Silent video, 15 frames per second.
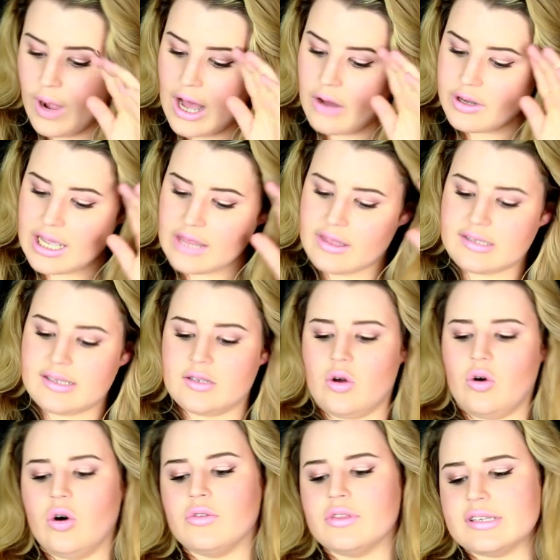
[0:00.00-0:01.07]
Wow, okay, this is
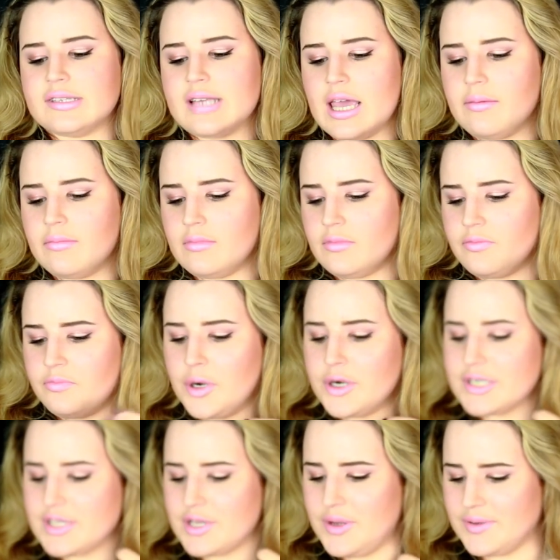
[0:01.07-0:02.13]
all the same
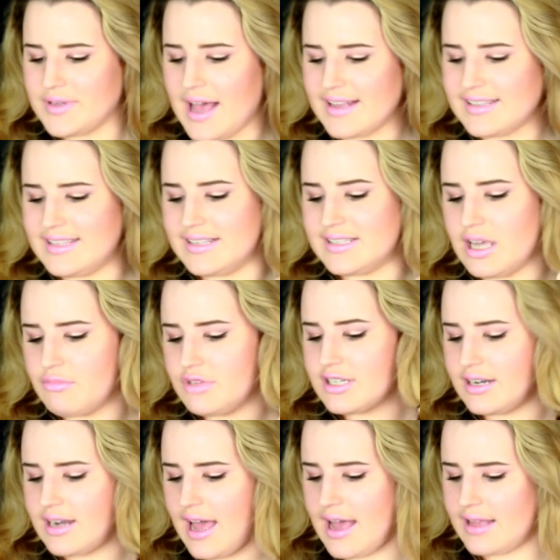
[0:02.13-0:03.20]
person who's asked this, so I'm just
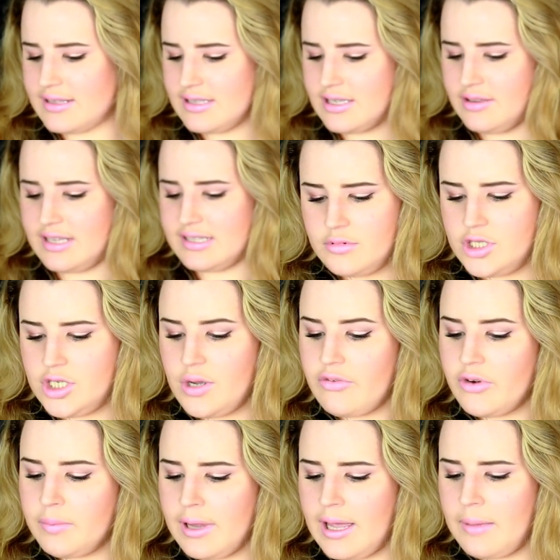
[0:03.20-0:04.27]
gonna answer this. Do you
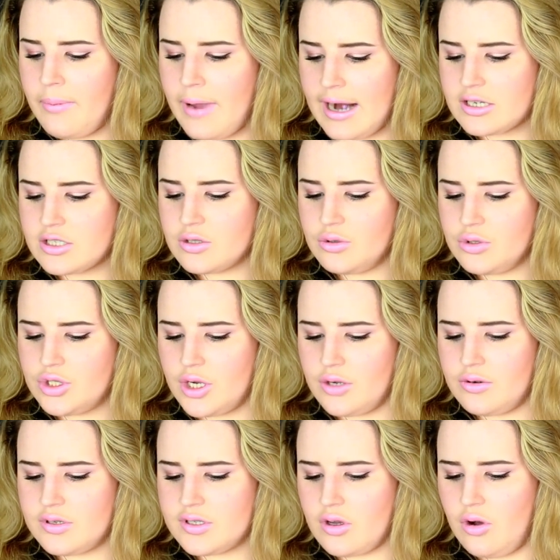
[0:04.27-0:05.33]
ever play practical
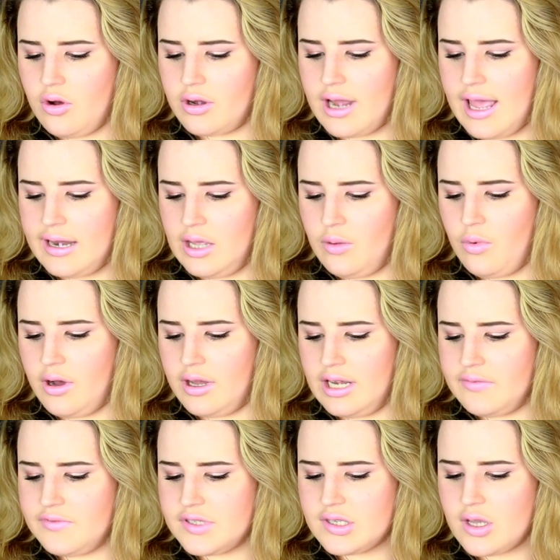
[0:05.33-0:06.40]
jokes on anyone?
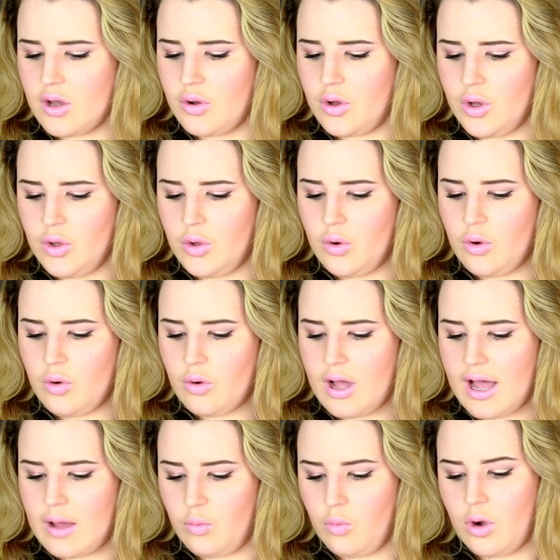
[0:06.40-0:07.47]
If so, who
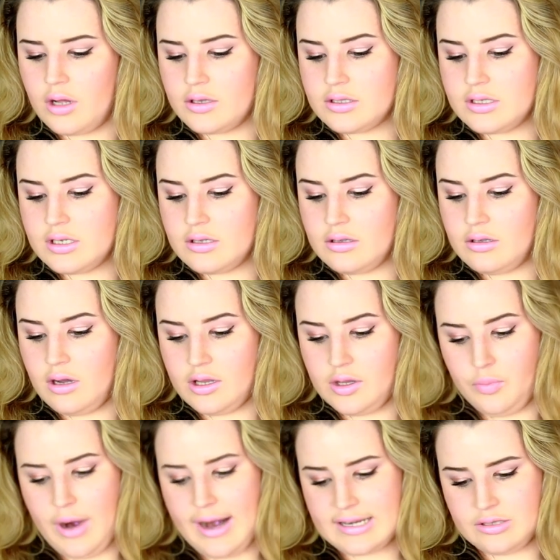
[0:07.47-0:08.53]
and what
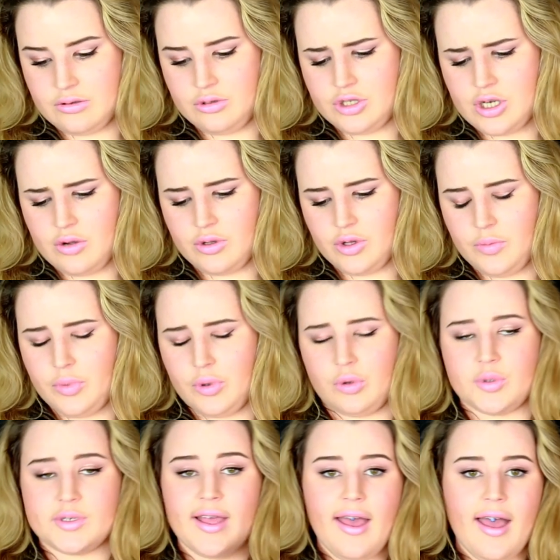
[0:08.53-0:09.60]
other practical joke you
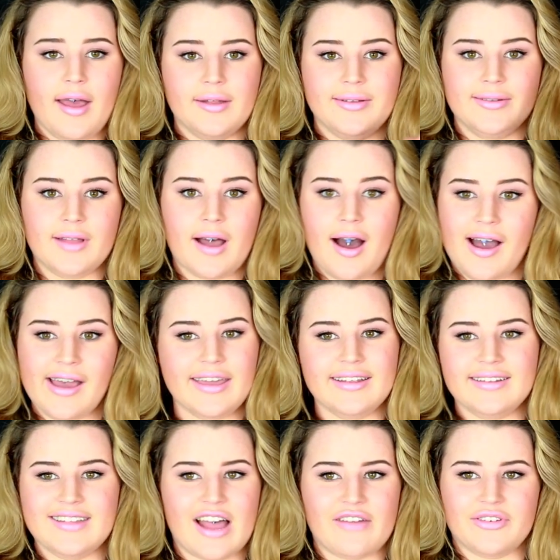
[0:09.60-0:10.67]
pulled?
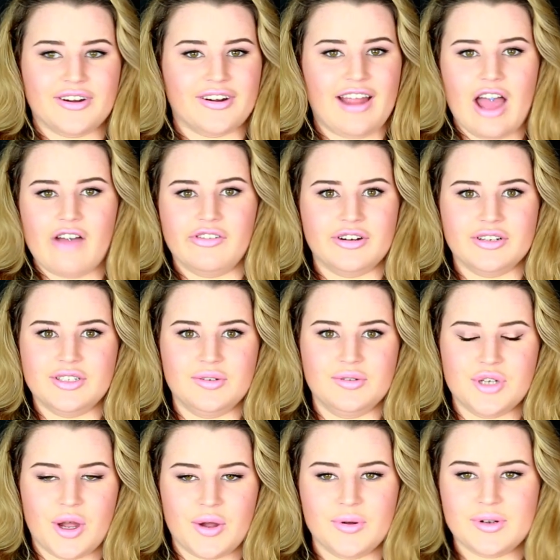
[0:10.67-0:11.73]
I never ever do
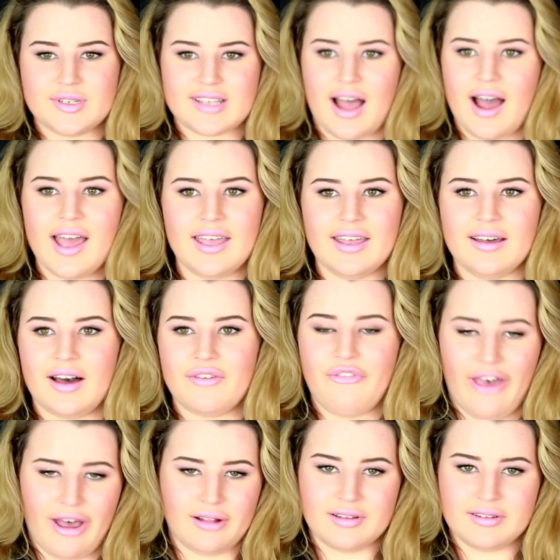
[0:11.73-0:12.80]
jokes. I
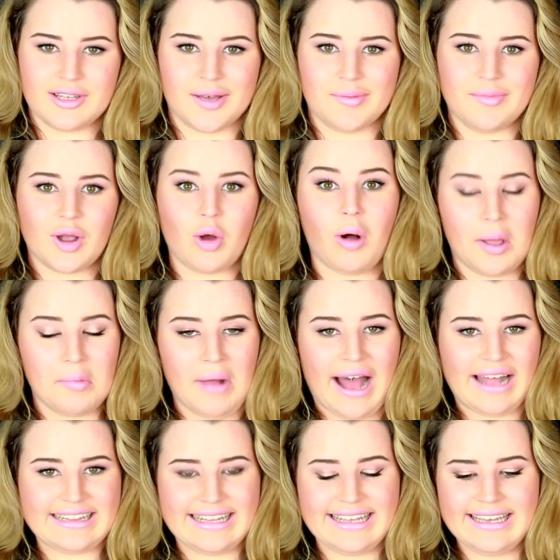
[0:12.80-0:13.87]
fail them quite
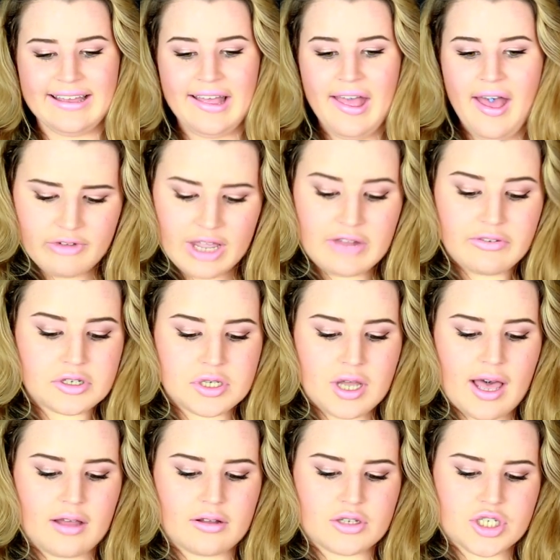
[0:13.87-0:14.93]
badly. Favorite
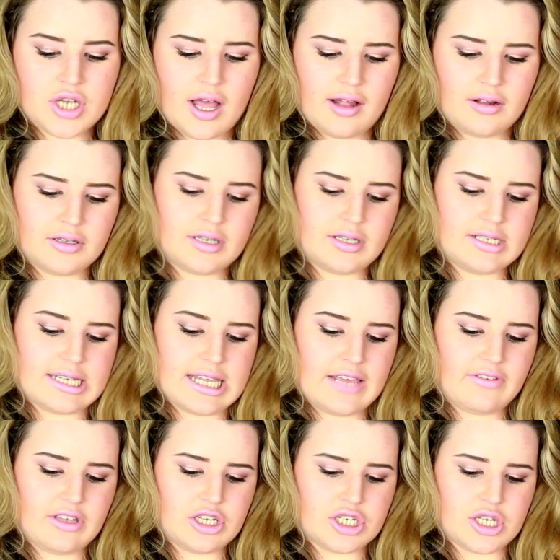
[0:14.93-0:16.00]
childhood
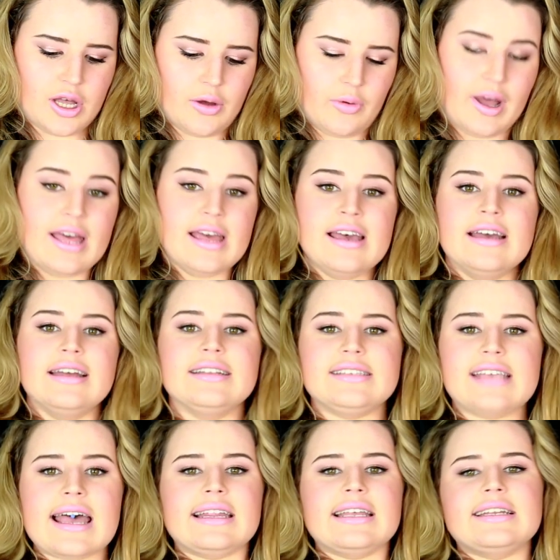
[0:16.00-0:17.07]
TV show?
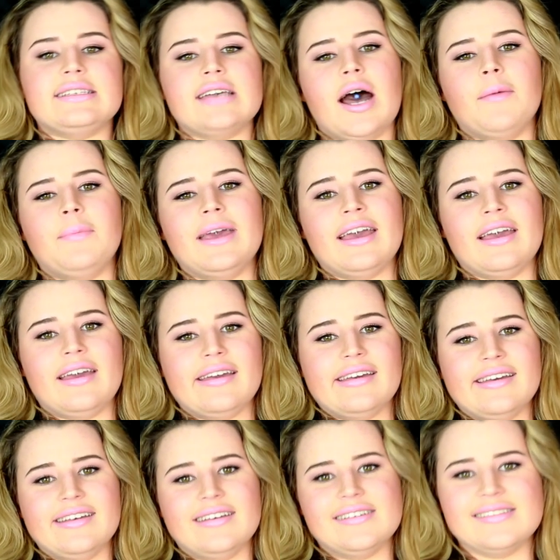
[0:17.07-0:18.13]

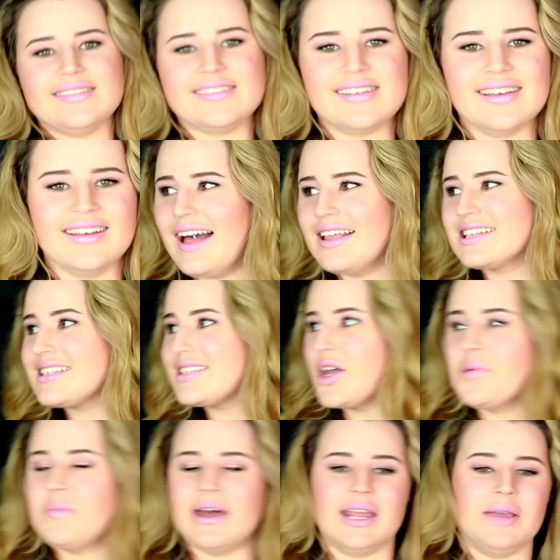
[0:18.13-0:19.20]
Teletubbies! There's
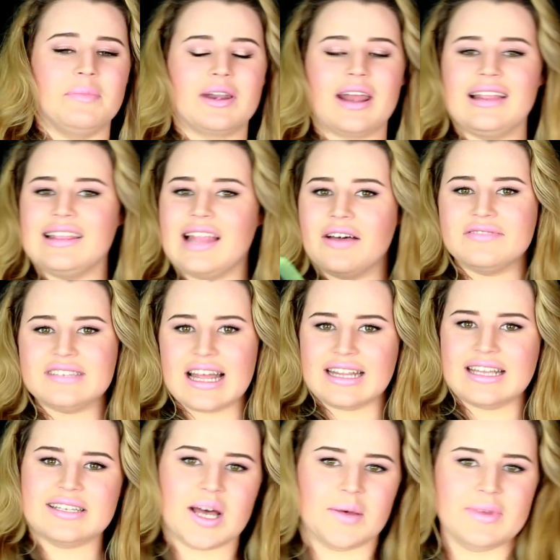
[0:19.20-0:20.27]
so many, but I love
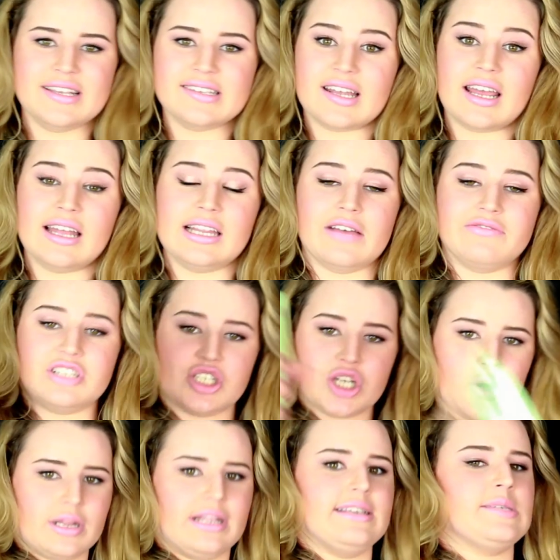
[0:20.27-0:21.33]
Teletubbies and I loved
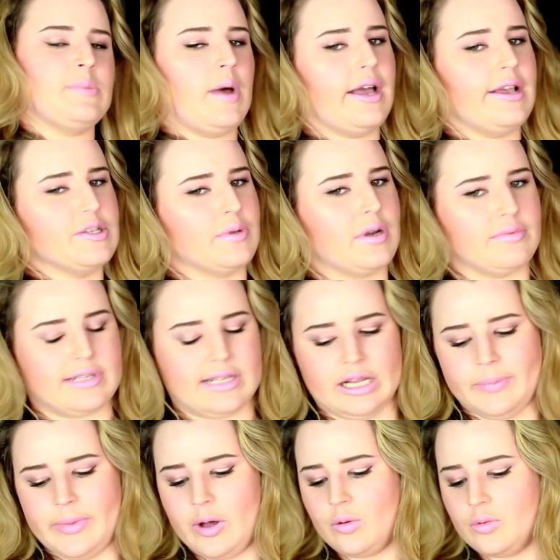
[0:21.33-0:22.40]
Totally Spies when I was a
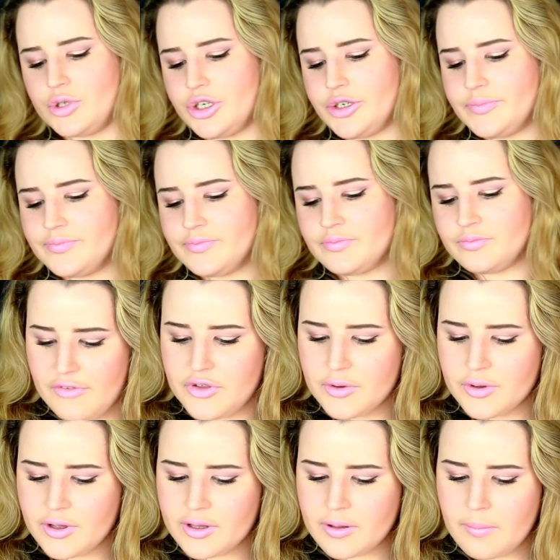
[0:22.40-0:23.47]
little bit older. If
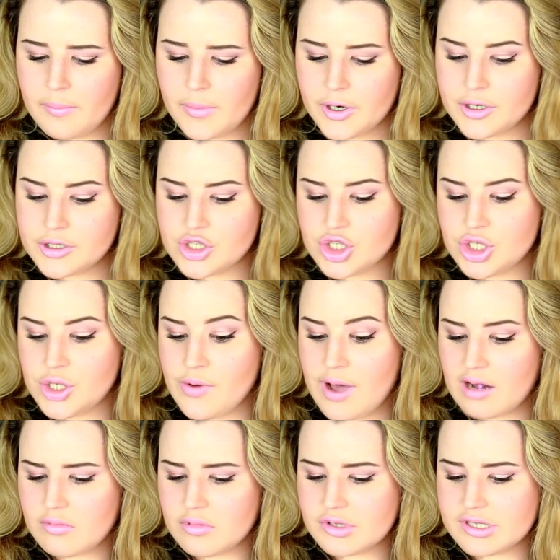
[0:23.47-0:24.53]
you could merge two
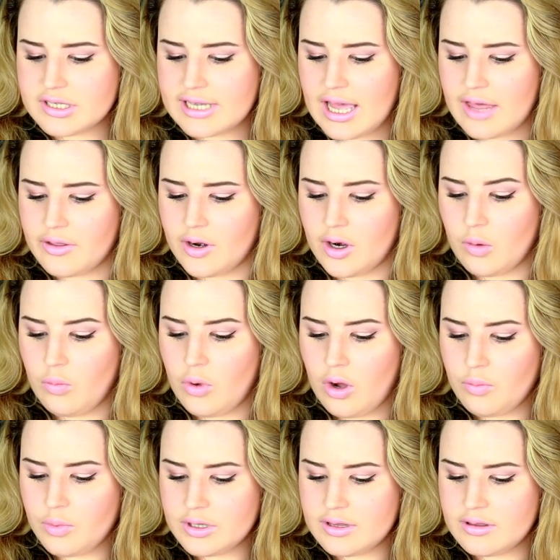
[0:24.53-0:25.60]
animals together,
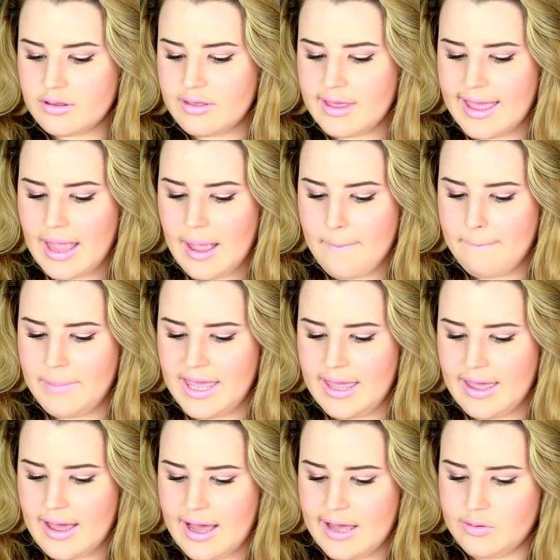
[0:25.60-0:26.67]
what would they
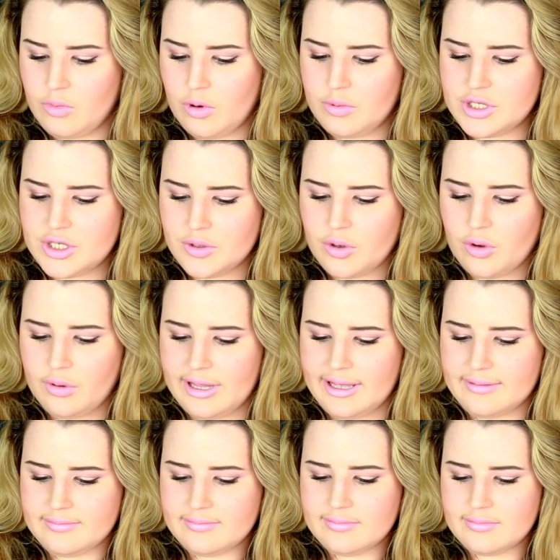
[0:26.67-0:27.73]
be and what would you call
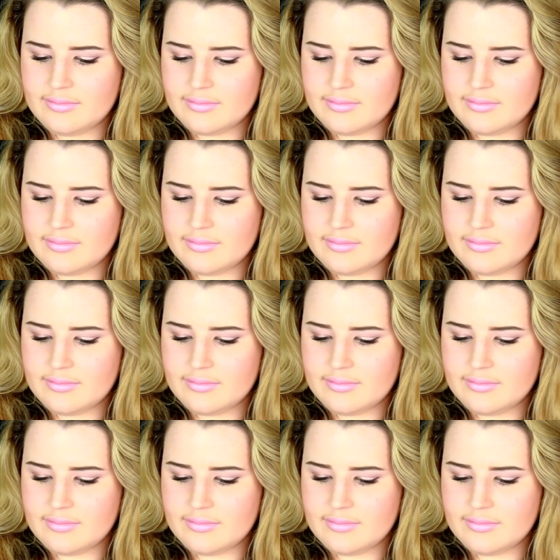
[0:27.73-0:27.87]
it?